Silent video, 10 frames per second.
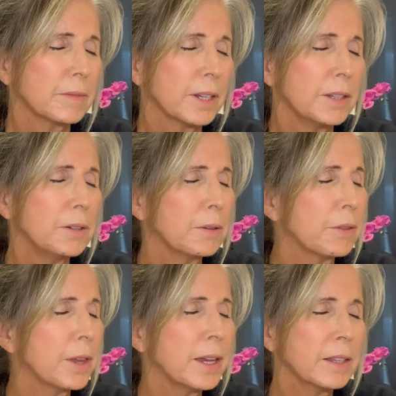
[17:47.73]
and you
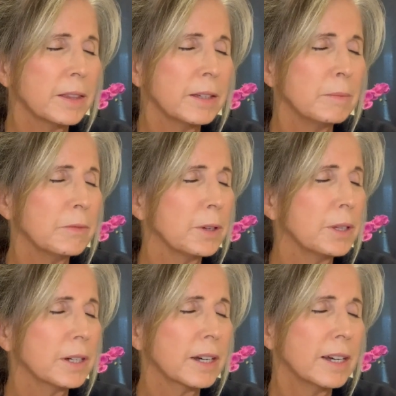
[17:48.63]
thank them for
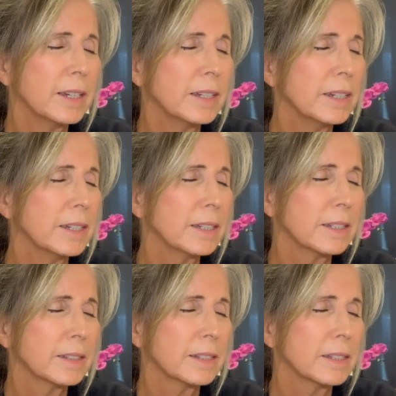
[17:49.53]
their
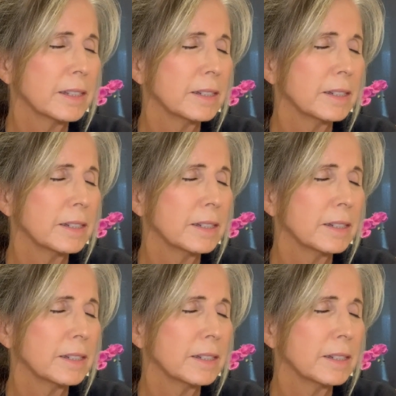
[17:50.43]
kindness,